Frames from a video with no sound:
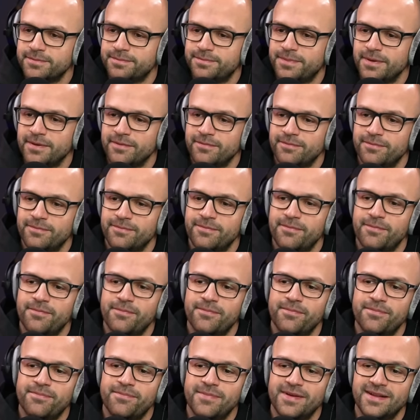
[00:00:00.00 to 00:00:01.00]
But
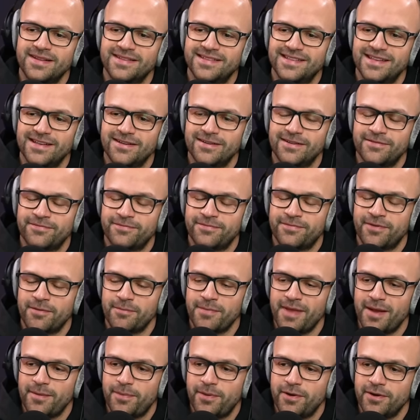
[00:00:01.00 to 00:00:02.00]
until
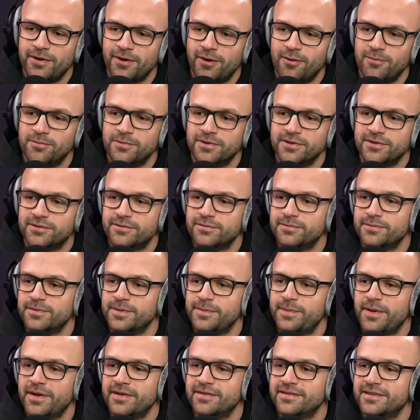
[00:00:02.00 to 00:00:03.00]
from that point onwards, we
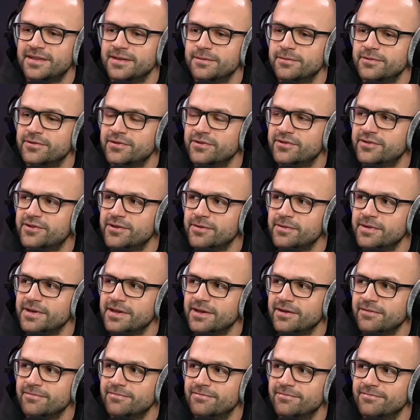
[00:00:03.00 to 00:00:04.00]
basically were just doing
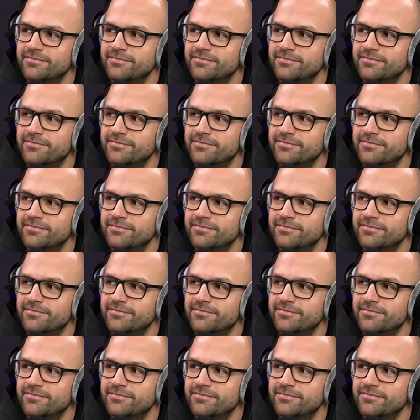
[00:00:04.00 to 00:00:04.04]
it